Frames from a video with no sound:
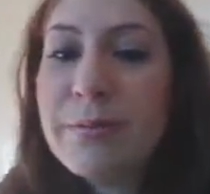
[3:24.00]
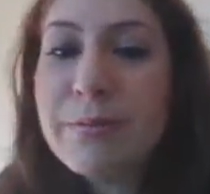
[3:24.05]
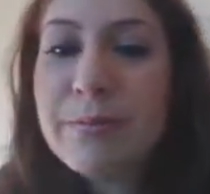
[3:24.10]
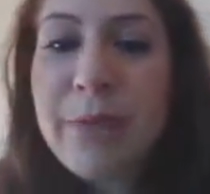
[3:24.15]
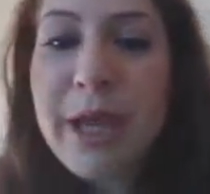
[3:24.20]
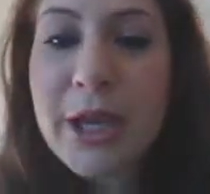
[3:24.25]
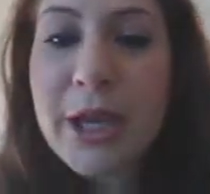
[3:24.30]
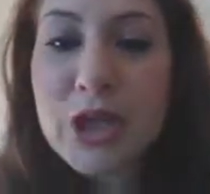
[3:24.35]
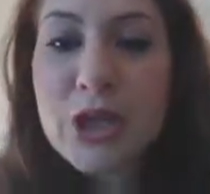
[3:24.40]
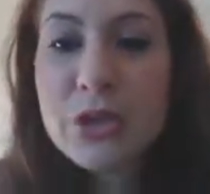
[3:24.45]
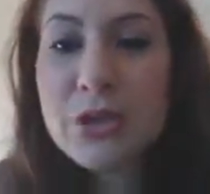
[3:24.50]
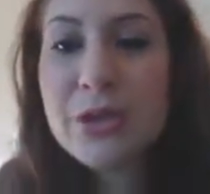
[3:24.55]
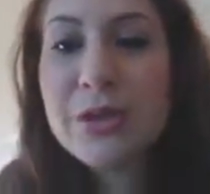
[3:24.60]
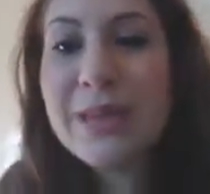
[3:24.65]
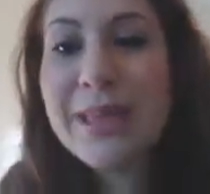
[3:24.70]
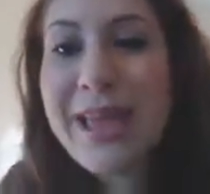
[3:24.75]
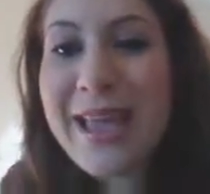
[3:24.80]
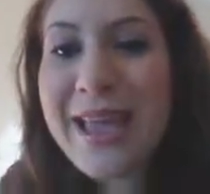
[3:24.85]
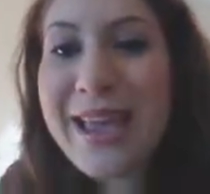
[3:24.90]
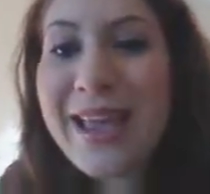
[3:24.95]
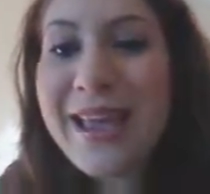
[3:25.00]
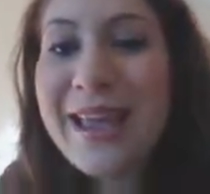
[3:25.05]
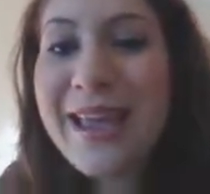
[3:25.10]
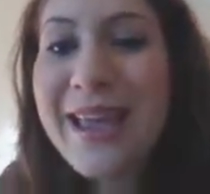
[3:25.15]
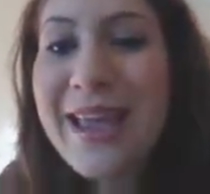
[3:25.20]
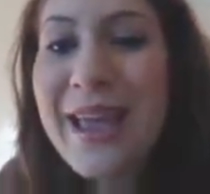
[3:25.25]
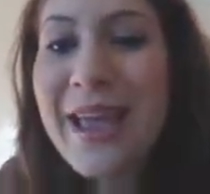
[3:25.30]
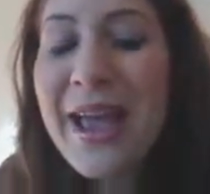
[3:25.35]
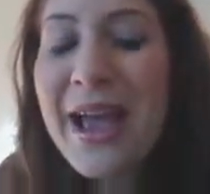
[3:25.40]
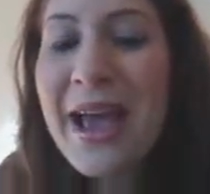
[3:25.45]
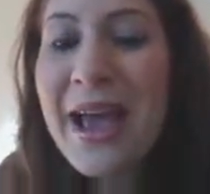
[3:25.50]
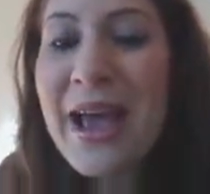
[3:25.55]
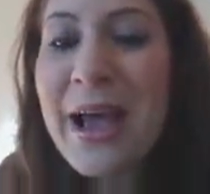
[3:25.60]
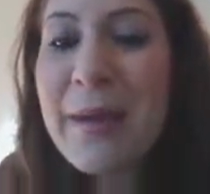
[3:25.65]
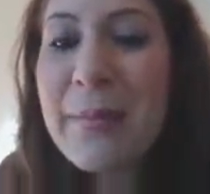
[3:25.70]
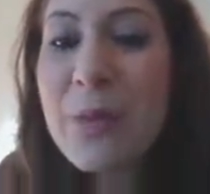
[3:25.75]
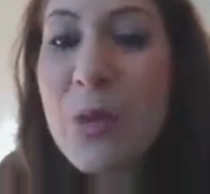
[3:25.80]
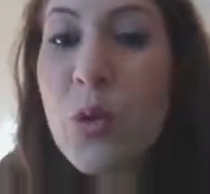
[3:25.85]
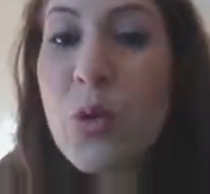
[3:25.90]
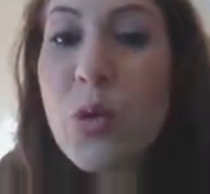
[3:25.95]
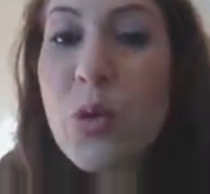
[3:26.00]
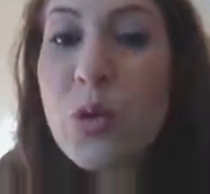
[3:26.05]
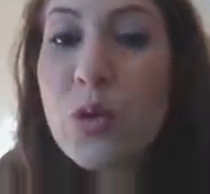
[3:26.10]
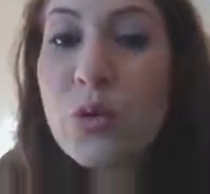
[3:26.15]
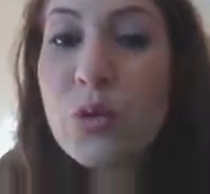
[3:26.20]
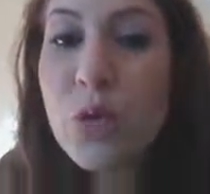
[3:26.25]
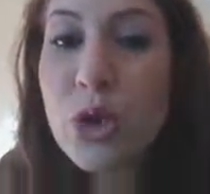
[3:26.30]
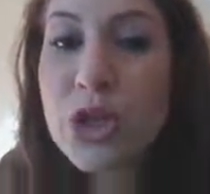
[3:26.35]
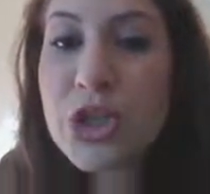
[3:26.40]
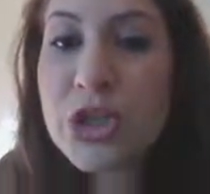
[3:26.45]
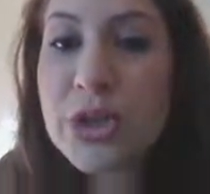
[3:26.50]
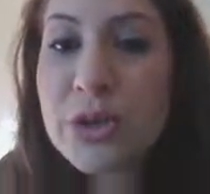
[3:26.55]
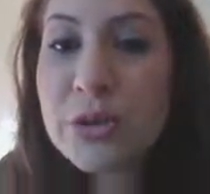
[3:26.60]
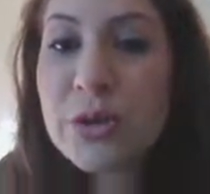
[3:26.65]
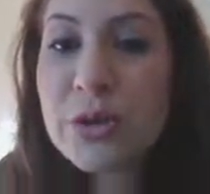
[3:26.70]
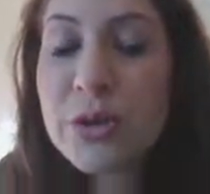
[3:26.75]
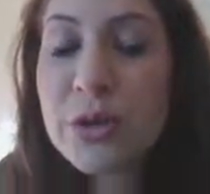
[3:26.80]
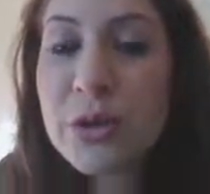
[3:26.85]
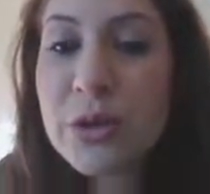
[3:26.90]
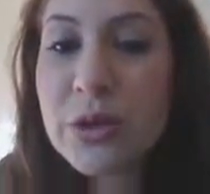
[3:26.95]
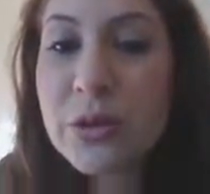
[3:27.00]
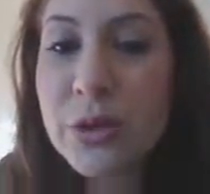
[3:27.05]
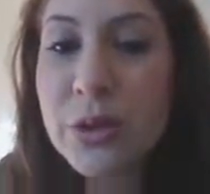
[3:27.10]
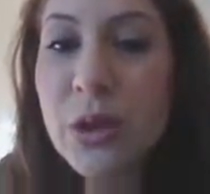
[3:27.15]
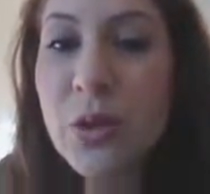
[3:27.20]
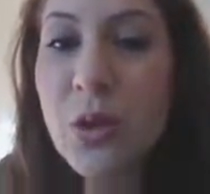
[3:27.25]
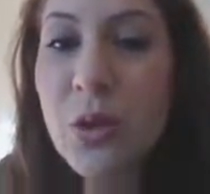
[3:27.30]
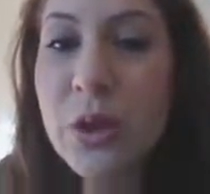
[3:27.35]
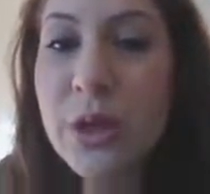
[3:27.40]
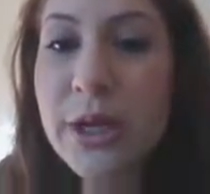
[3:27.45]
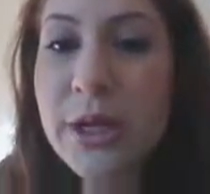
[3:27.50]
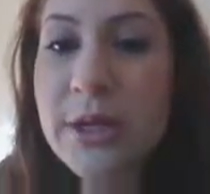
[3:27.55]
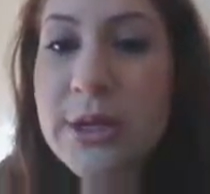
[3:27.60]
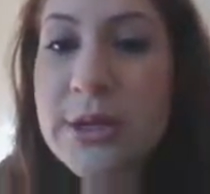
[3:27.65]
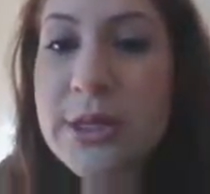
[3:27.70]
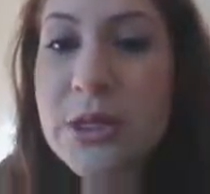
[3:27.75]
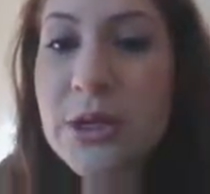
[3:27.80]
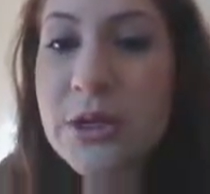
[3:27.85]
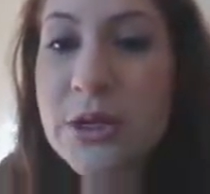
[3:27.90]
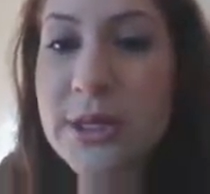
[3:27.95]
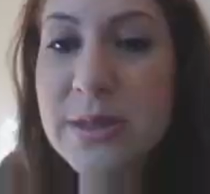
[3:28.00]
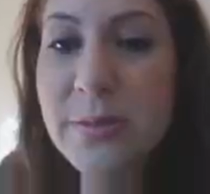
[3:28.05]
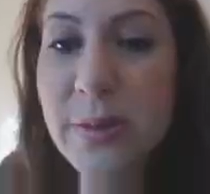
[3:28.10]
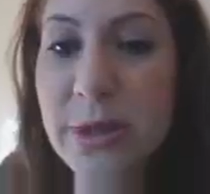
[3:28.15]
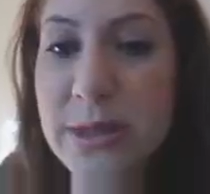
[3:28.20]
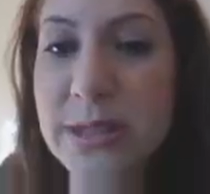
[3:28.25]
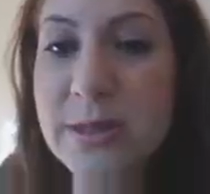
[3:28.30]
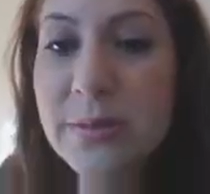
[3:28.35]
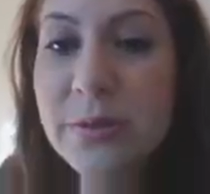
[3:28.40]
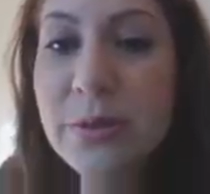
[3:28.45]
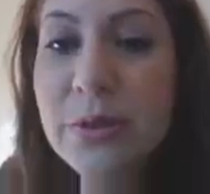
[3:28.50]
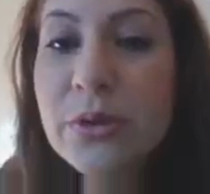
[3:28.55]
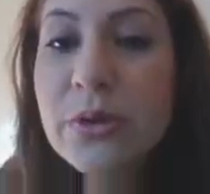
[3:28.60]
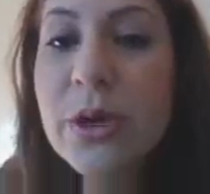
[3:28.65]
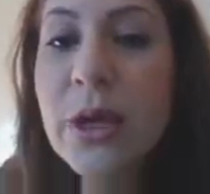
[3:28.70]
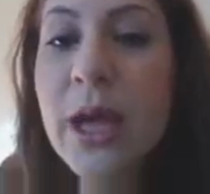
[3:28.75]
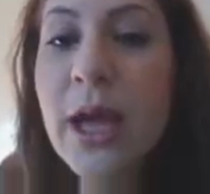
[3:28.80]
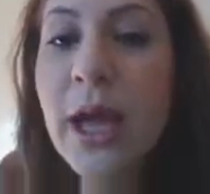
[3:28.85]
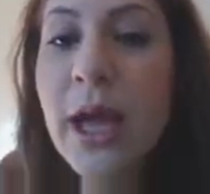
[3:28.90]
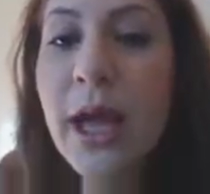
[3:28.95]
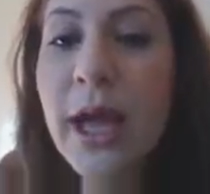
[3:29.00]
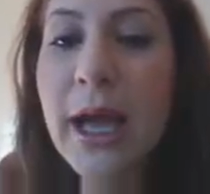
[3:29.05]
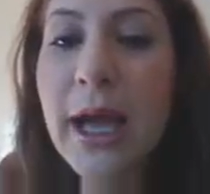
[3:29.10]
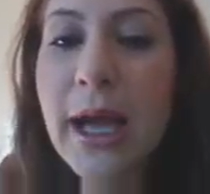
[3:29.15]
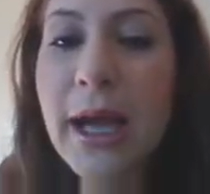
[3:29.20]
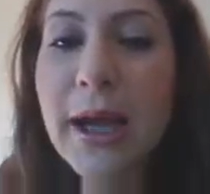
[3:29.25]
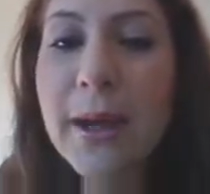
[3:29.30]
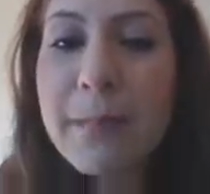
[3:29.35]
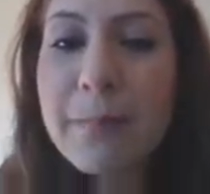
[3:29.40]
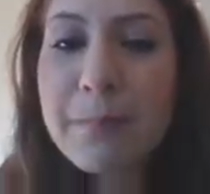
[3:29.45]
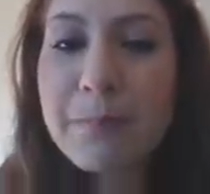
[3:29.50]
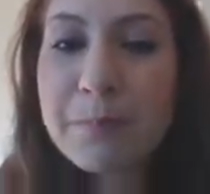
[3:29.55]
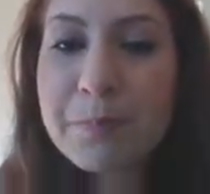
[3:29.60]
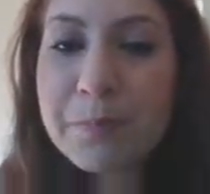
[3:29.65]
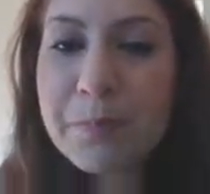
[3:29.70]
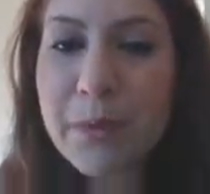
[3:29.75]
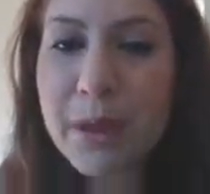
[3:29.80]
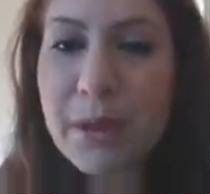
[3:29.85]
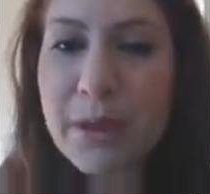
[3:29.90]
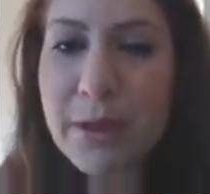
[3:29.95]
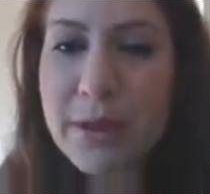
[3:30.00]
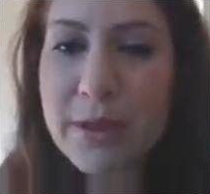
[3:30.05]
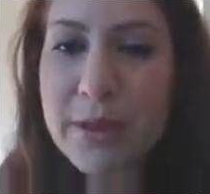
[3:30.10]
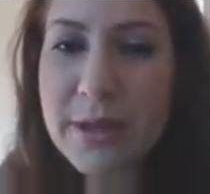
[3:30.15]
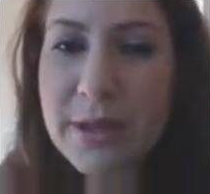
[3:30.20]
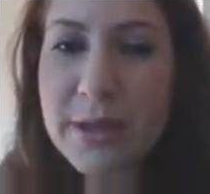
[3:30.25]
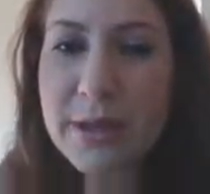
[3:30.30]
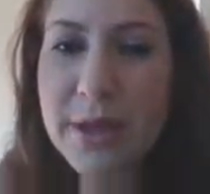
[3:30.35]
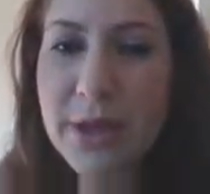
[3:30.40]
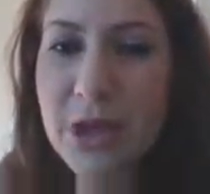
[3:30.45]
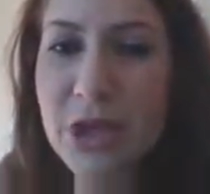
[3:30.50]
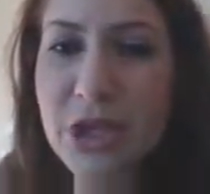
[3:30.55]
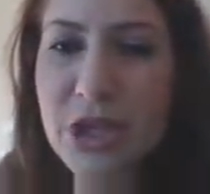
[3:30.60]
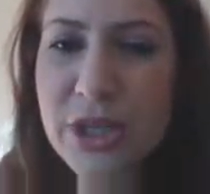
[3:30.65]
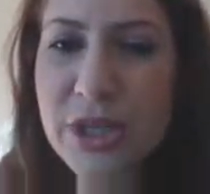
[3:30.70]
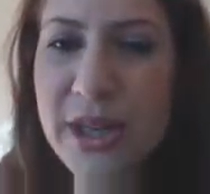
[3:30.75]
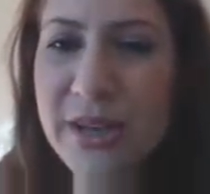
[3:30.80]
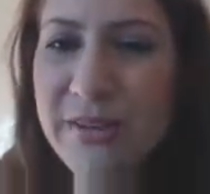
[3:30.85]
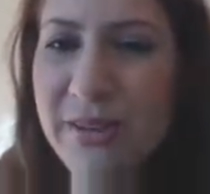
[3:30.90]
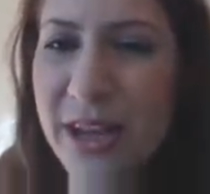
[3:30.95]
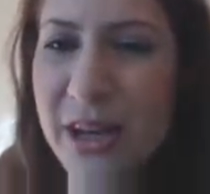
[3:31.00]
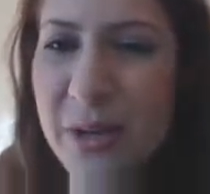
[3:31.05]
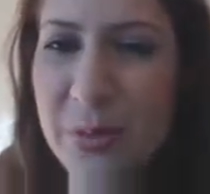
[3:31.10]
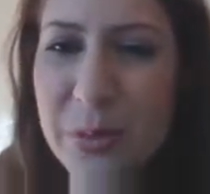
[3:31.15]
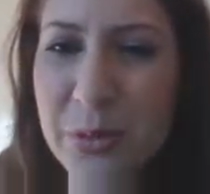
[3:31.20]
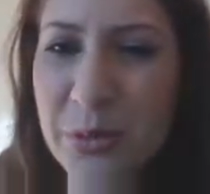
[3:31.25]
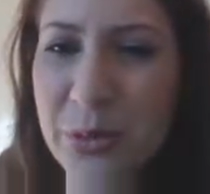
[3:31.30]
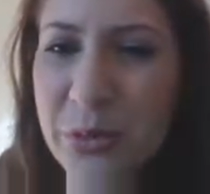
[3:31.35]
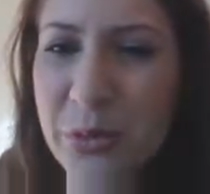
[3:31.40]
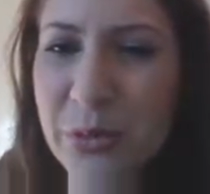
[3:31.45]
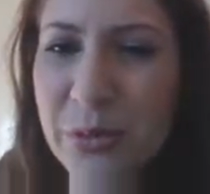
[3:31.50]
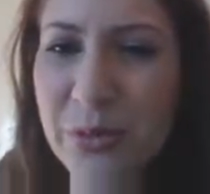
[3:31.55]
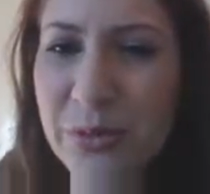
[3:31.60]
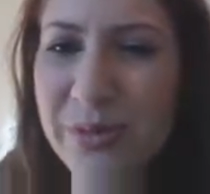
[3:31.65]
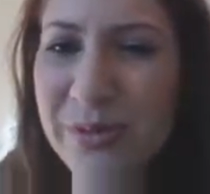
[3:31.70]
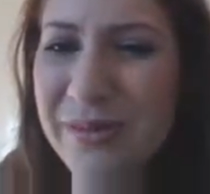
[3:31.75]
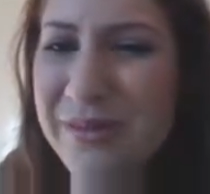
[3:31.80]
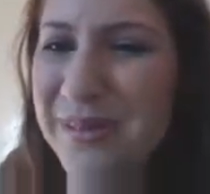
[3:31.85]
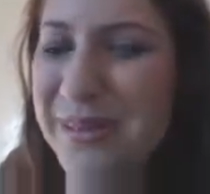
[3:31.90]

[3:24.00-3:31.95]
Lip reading: make sure you're there or watch the recording as soon as possible. I think they're usually available.